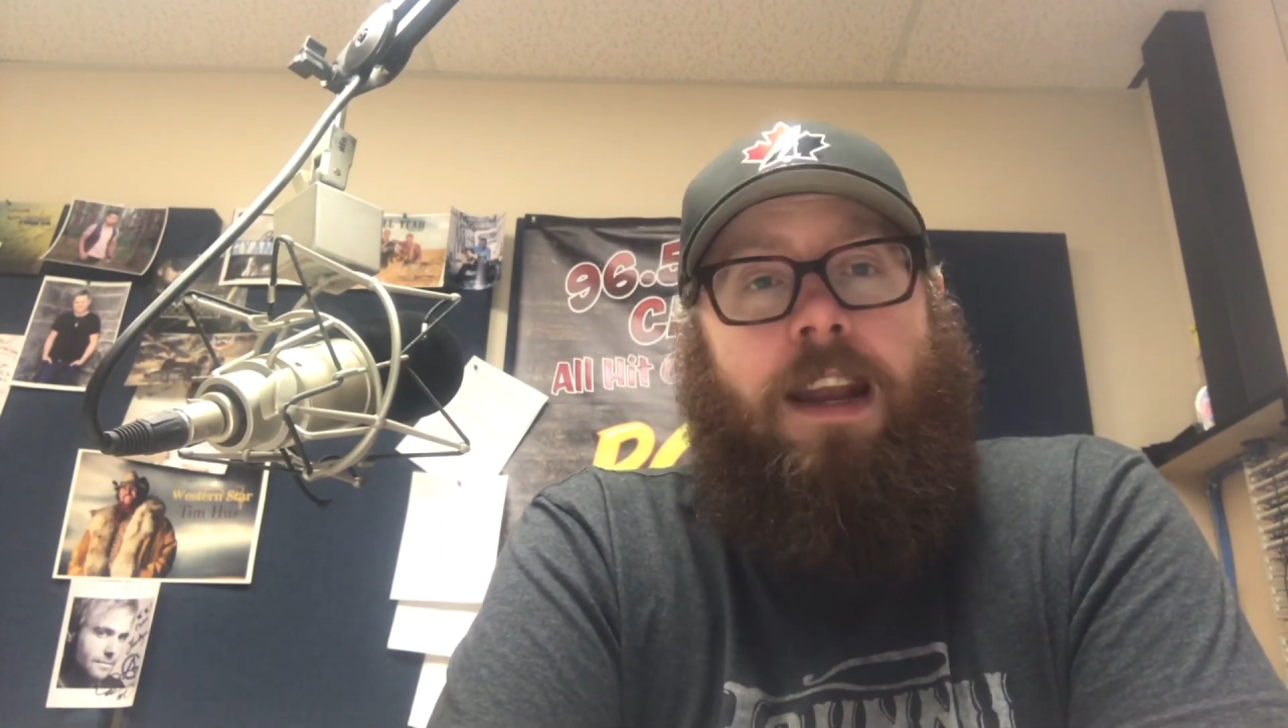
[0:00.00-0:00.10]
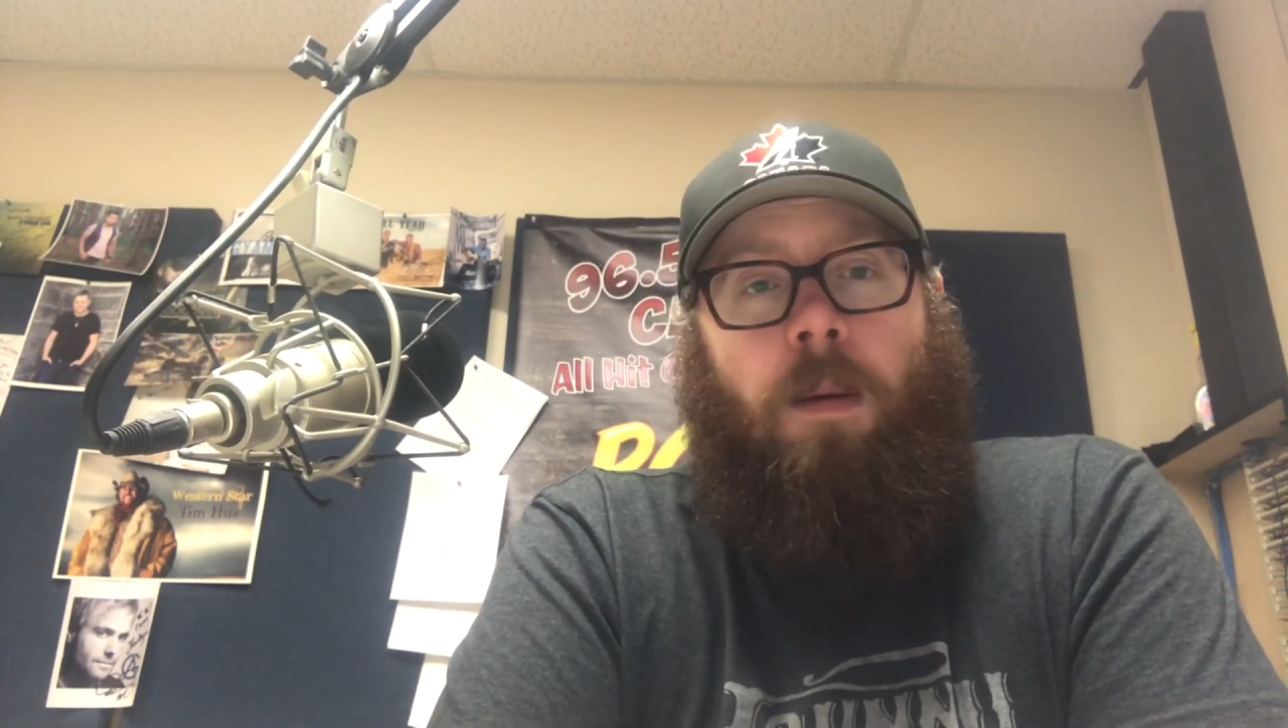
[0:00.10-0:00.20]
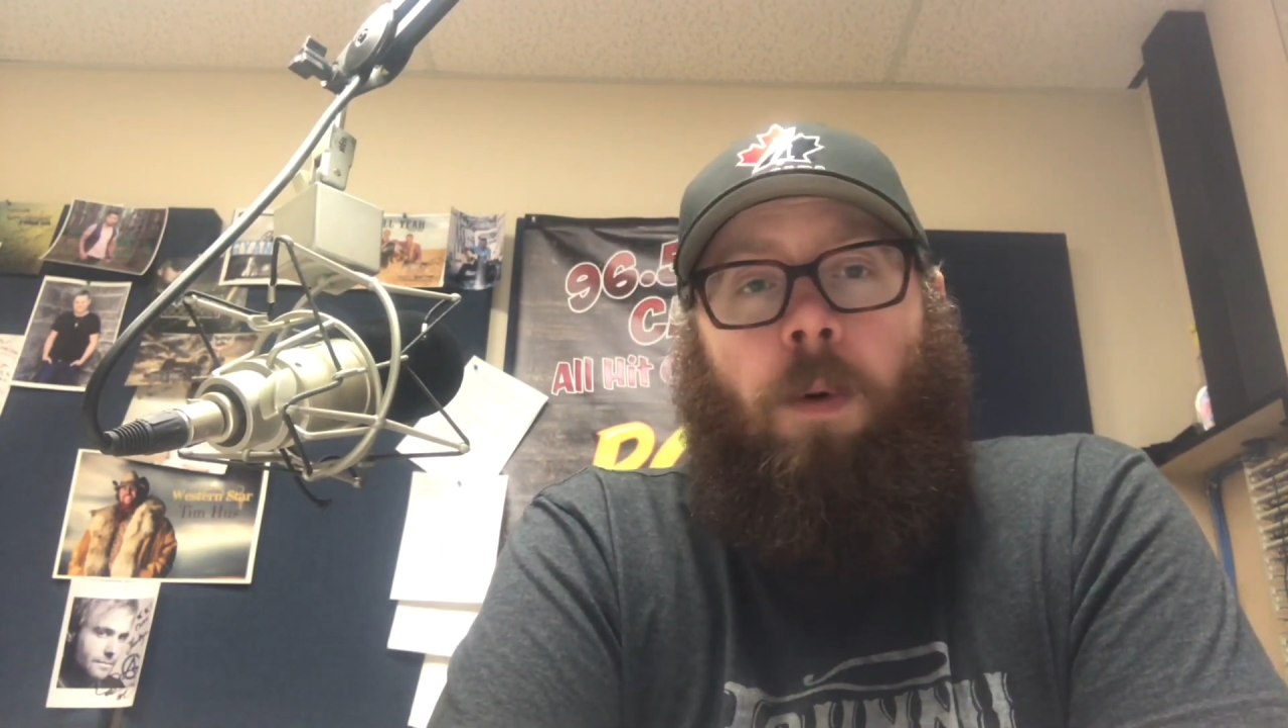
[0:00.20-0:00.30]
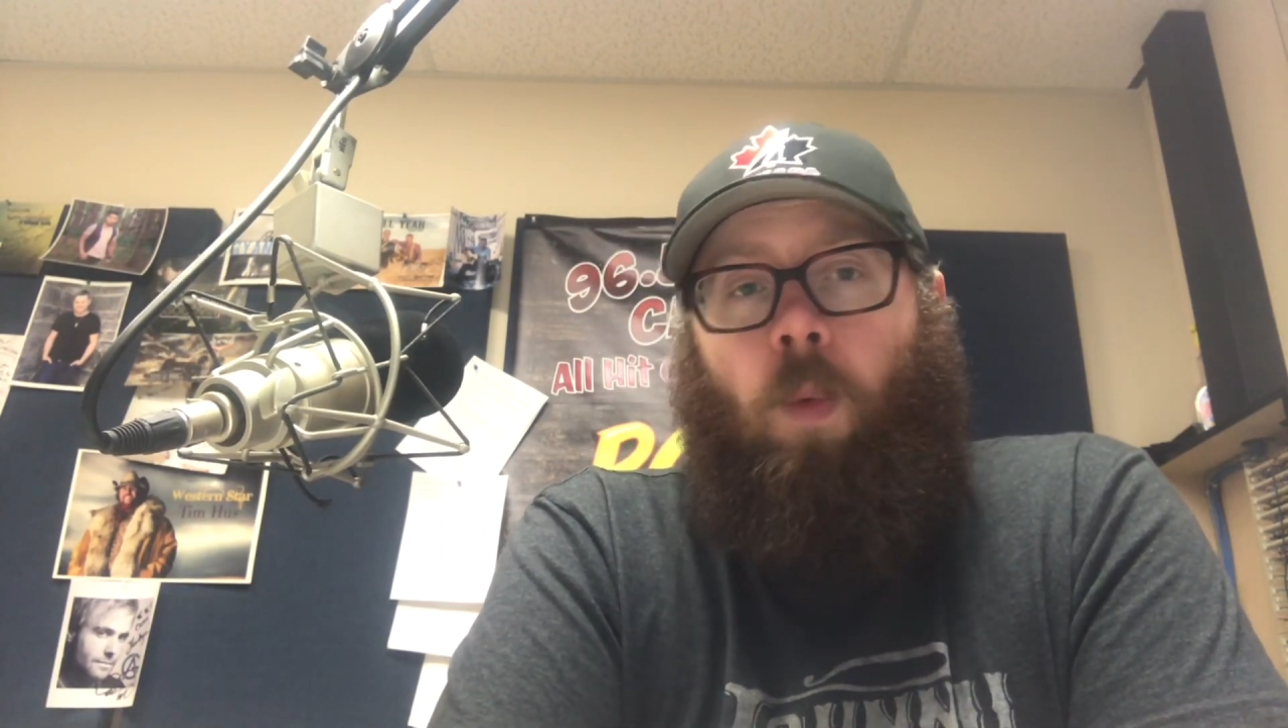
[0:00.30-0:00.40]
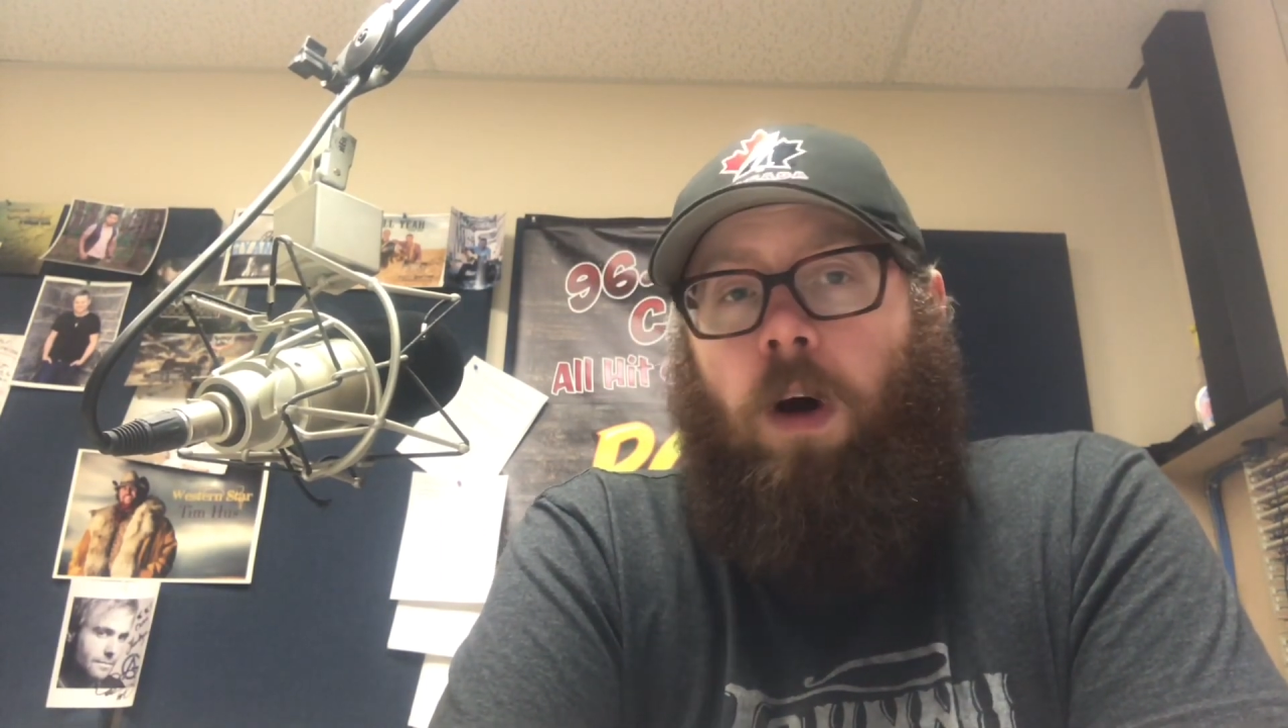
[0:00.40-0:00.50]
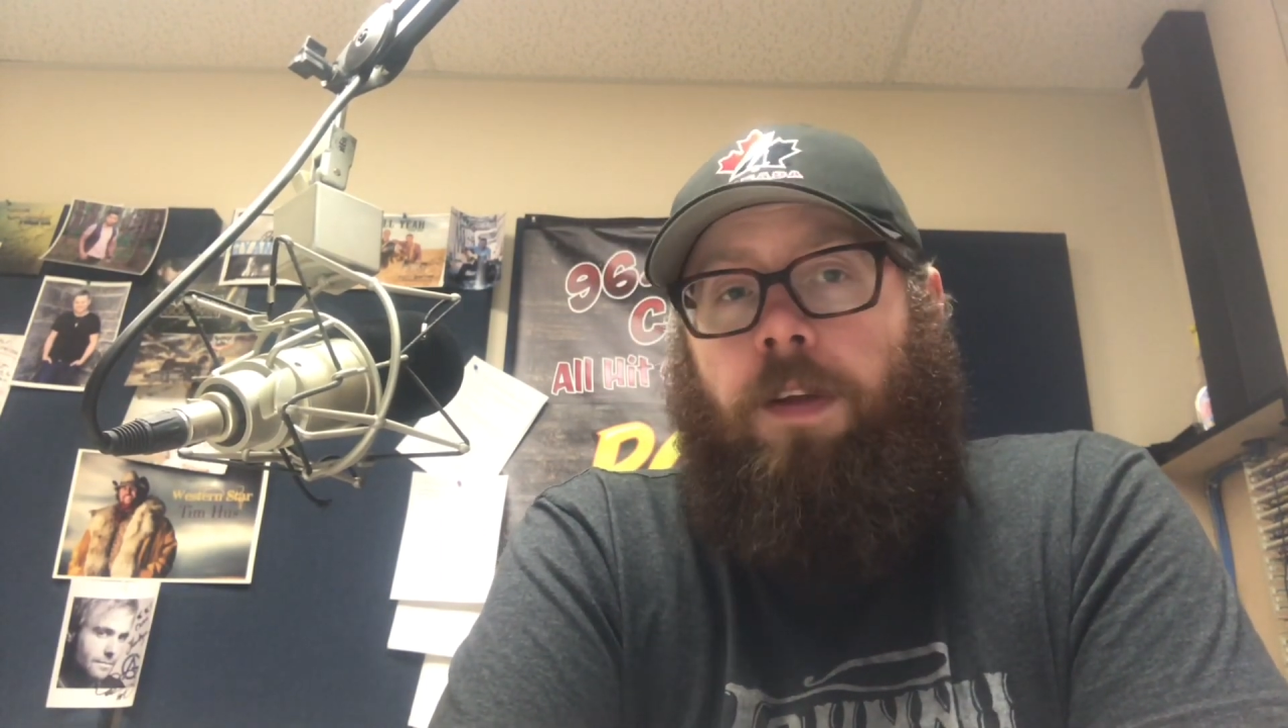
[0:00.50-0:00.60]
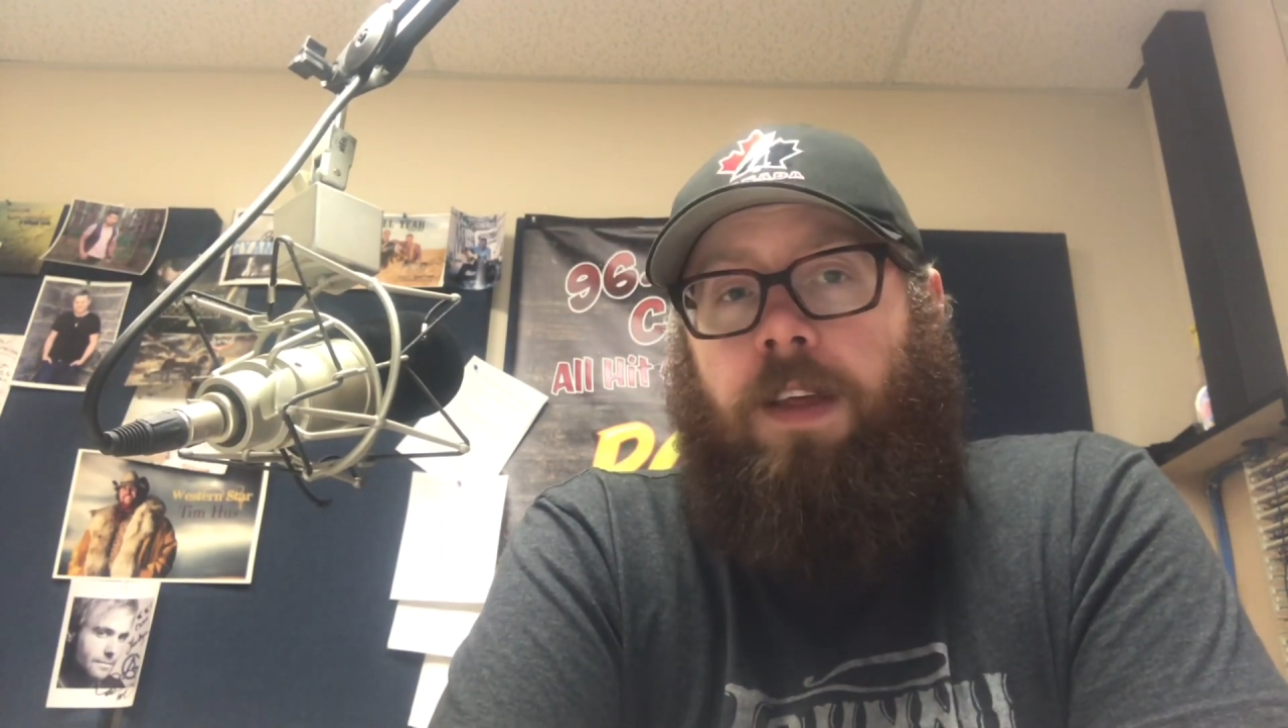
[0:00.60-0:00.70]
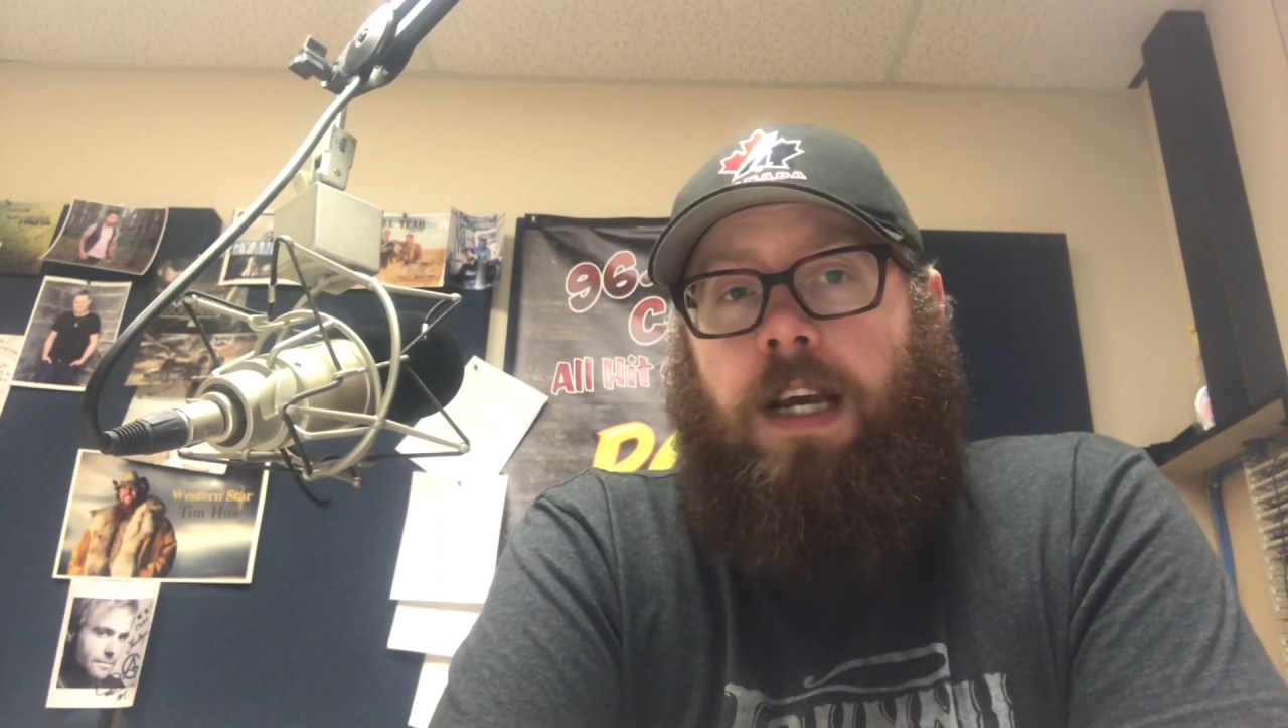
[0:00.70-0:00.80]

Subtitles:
#1 on the